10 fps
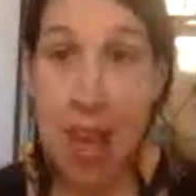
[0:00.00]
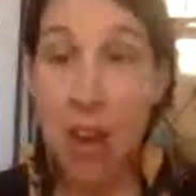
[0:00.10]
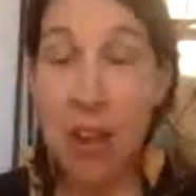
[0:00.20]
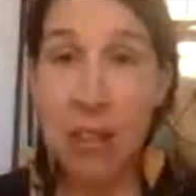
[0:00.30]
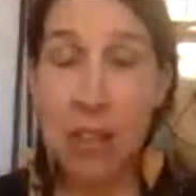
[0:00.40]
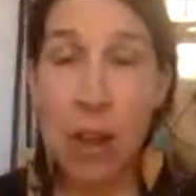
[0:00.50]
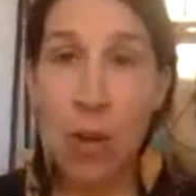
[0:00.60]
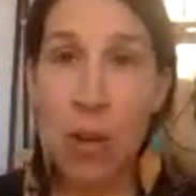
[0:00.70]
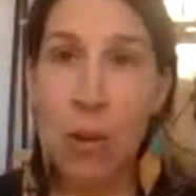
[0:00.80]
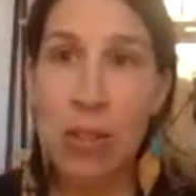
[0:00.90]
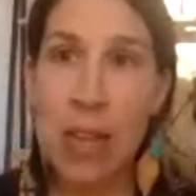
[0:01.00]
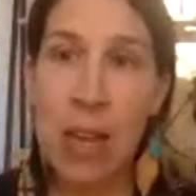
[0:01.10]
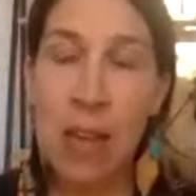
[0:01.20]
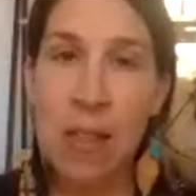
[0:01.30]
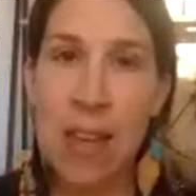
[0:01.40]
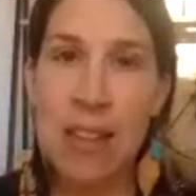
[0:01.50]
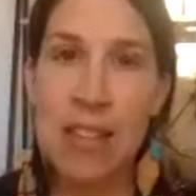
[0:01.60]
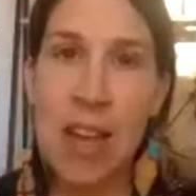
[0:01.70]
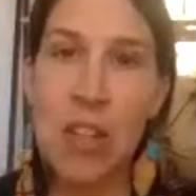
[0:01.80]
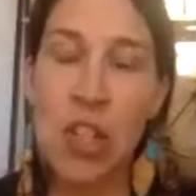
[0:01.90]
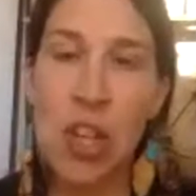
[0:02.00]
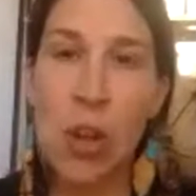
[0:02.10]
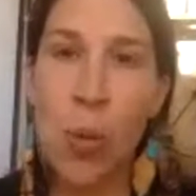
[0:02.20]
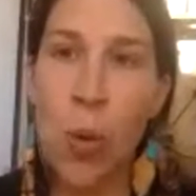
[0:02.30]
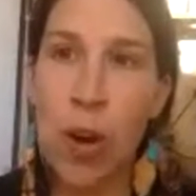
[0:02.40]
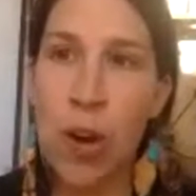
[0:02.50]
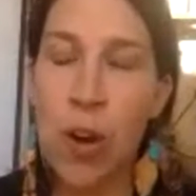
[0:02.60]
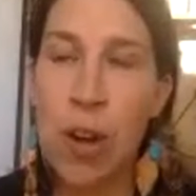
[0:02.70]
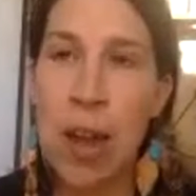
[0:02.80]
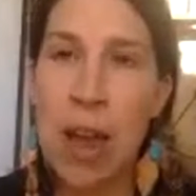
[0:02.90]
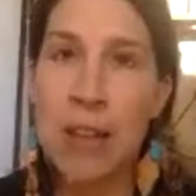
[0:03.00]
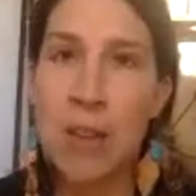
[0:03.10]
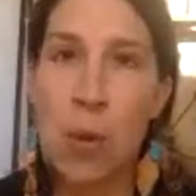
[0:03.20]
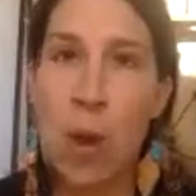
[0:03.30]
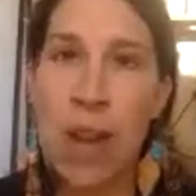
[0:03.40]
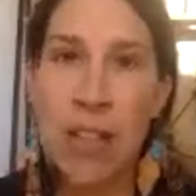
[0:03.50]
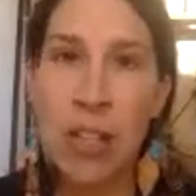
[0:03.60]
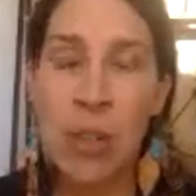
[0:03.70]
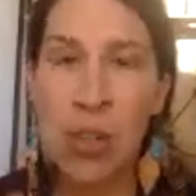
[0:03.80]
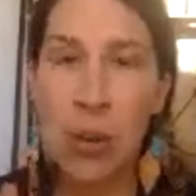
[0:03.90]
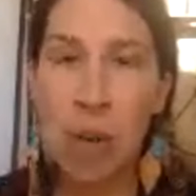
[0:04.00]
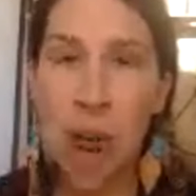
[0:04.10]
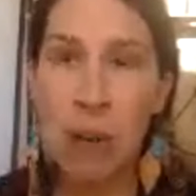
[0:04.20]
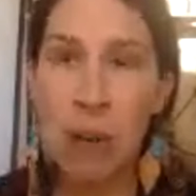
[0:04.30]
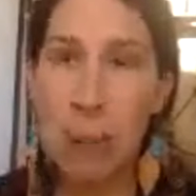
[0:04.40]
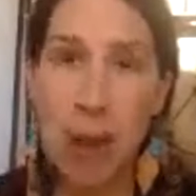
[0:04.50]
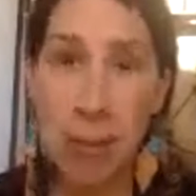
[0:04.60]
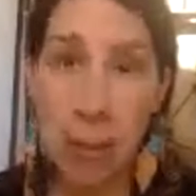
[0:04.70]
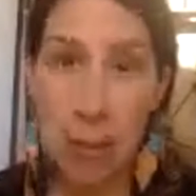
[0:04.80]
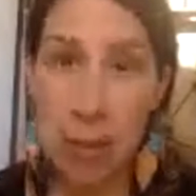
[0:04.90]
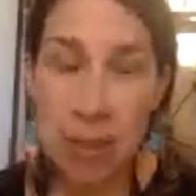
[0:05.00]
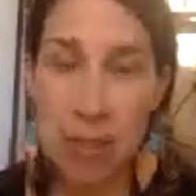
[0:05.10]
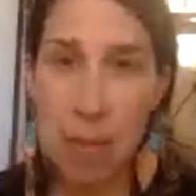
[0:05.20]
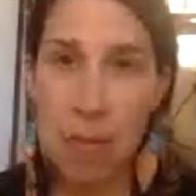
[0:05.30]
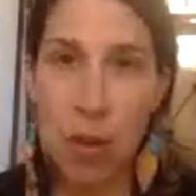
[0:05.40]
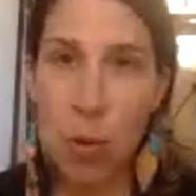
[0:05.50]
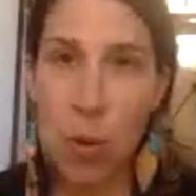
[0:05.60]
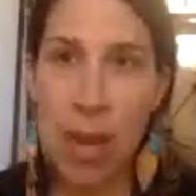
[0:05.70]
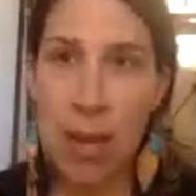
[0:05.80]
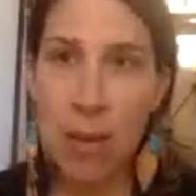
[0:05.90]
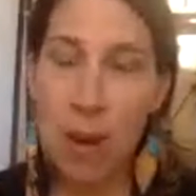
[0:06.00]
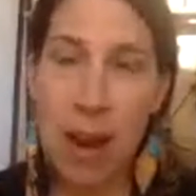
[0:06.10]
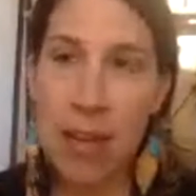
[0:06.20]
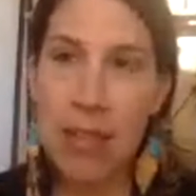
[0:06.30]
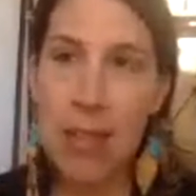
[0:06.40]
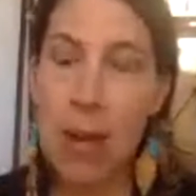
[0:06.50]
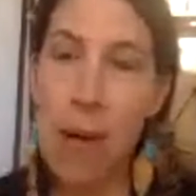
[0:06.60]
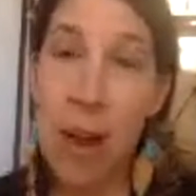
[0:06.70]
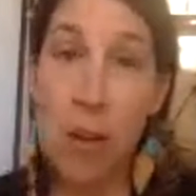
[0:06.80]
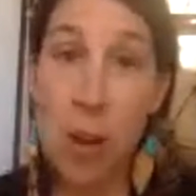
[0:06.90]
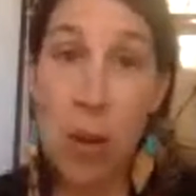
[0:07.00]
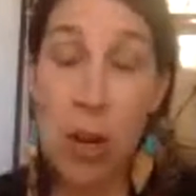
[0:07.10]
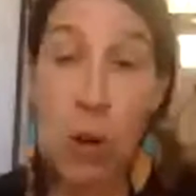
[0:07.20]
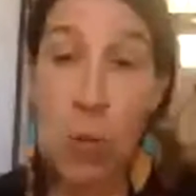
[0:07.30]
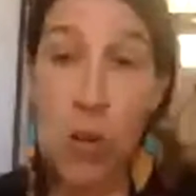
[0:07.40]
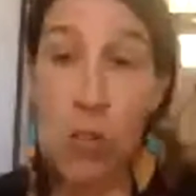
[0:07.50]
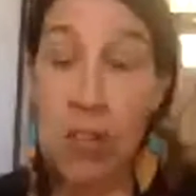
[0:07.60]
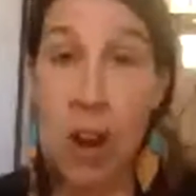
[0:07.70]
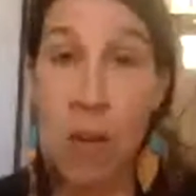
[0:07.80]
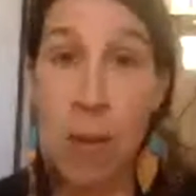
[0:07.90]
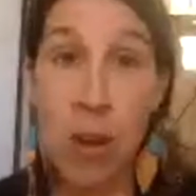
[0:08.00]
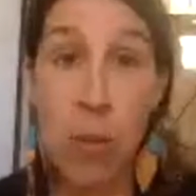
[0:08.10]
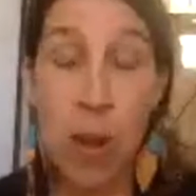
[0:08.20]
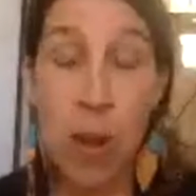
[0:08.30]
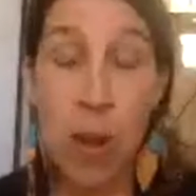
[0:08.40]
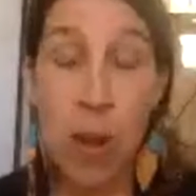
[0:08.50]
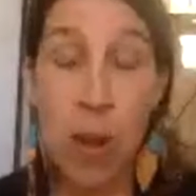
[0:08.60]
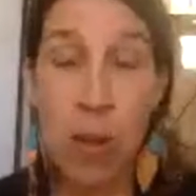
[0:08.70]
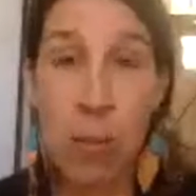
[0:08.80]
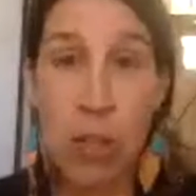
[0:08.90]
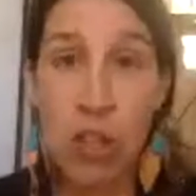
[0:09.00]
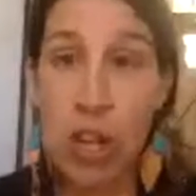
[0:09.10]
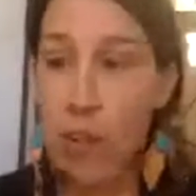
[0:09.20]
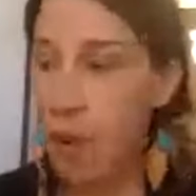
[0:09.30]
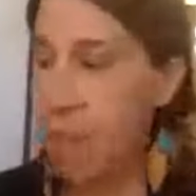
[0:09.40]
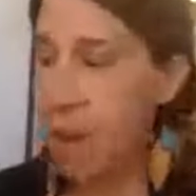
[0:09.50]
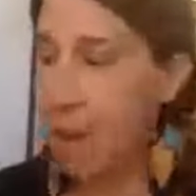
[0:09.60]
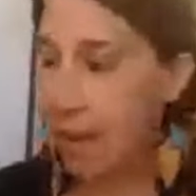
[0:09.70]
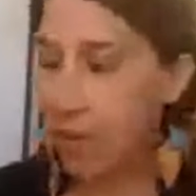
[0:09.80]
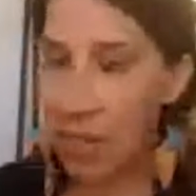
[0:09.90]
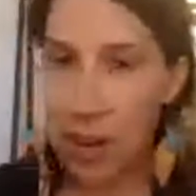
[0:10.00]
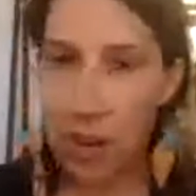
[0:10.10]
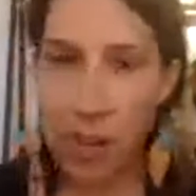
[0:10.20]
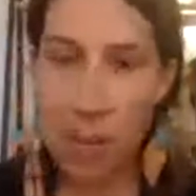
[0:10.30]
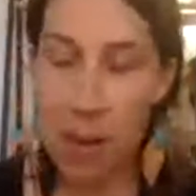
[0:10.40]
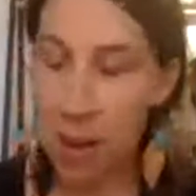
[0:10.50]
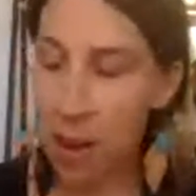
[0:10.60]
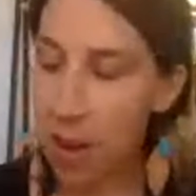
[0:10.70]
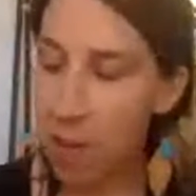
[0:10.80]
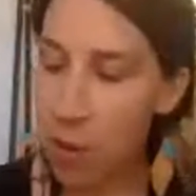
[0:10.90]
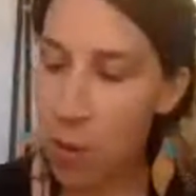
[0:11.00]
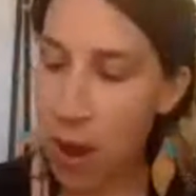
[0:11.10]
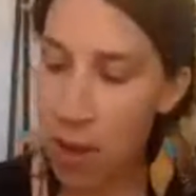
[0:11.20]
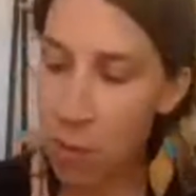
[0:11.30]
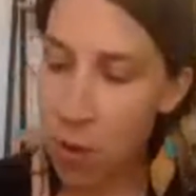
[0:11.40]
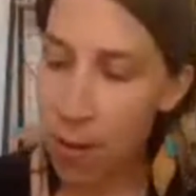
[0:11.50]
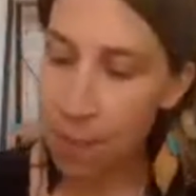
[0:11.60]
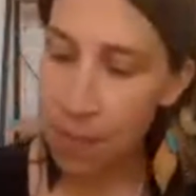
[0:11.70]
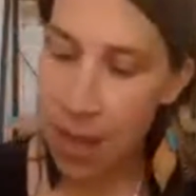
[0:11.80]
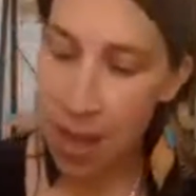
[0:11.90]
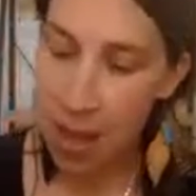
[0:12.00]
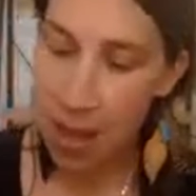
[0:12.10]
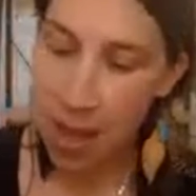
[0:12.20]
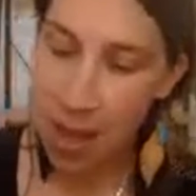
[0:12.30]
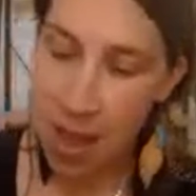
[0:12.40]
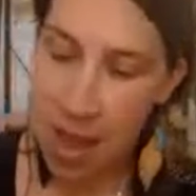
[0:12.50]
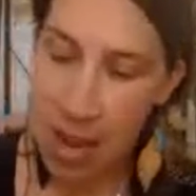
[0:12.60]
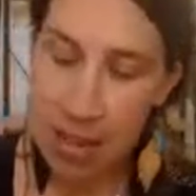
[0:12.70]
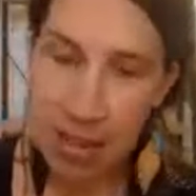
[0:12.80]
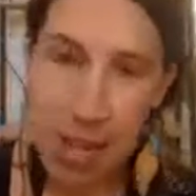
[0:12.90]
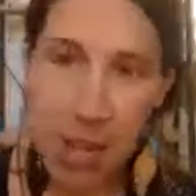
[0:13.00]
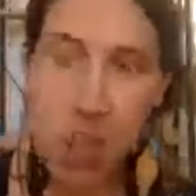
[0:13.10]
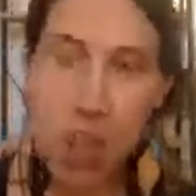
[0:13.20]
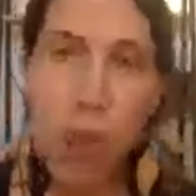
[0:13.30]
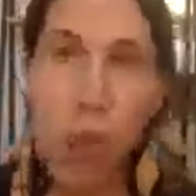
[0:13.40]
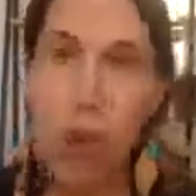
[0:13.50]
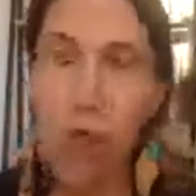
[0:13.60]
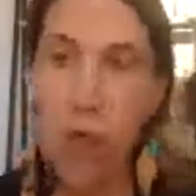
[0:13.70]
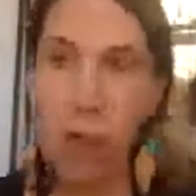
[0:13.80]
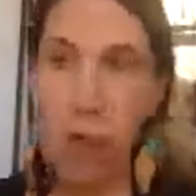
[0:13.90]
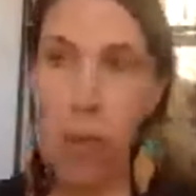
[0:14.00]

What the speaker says: And also using the intentional word as a way to direct possibly some of your week, right? So I don't know what your words are, but you're welcome to share them. I'd love to hear them here if you have one. An intentional word for the week.